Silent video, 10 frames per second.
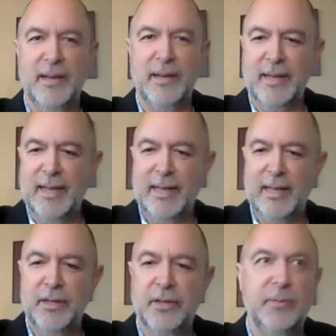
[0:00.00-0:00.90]
get
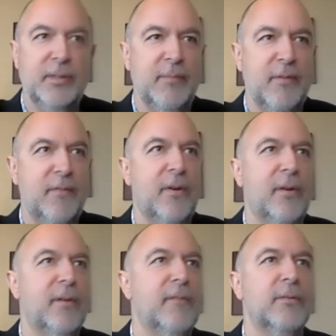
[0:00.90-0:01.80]
into some of
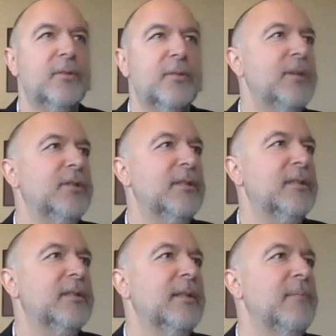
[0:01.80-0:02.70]
our first
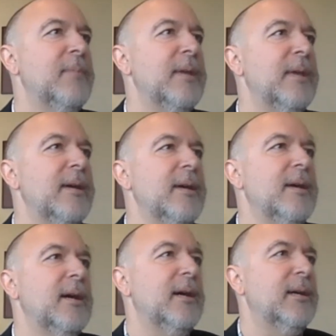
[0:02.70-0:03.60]
questions. So let me,
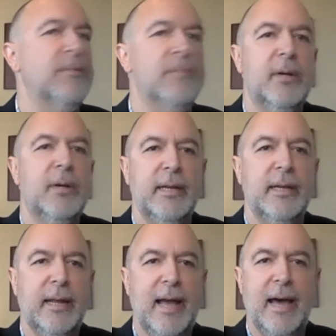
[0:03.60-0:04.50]

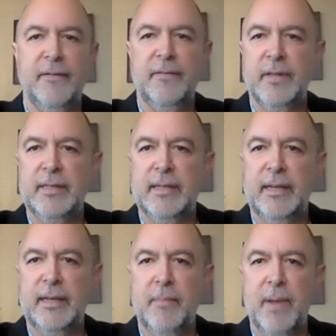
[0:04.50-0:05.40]
again, get out of
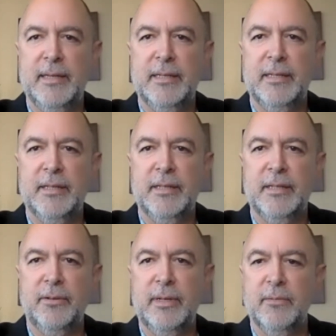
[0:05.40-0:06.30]
this in my
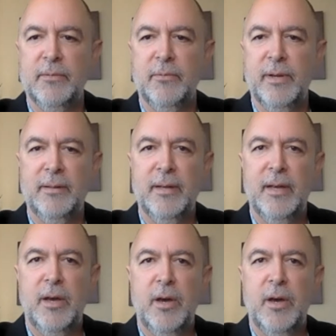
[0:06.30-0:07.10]
screen as well.